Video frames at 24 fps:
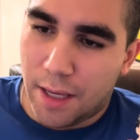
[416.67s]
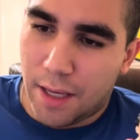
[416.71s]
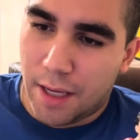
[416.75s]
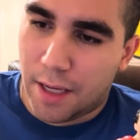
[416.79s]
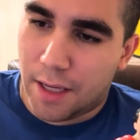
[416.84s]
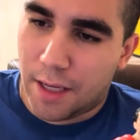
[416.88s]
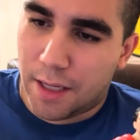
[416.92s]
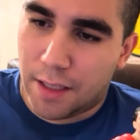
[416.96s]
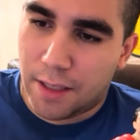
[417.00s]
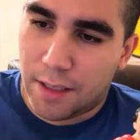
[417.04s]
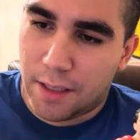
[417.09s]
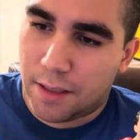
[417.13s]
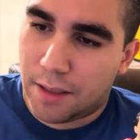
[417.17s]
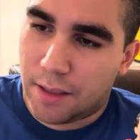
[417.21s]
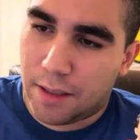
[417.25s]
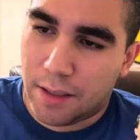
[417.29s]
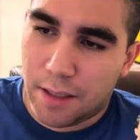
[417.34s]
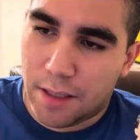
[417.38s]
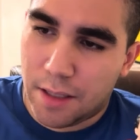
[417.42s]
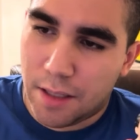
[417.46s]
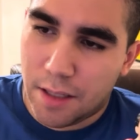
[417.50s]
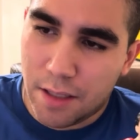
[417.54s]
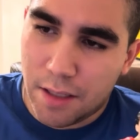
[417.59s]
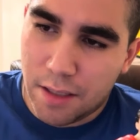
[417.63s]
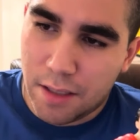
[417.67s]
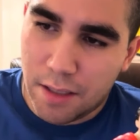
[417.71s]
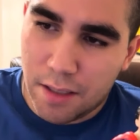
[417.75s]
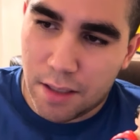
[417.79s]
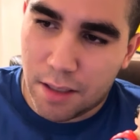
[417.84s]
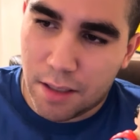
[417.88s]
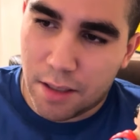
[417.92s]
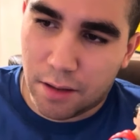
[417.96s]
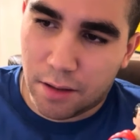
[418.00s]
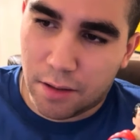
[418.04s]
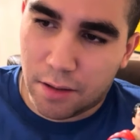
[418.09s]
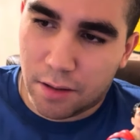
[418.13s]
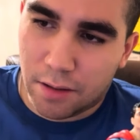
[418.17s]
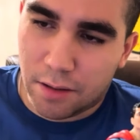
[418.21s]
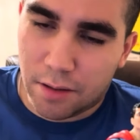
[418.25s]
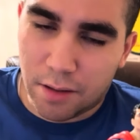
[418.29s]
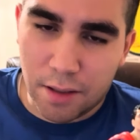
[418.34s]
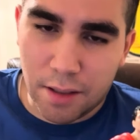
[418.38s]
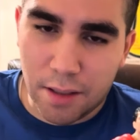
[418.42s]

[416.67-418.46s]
And he is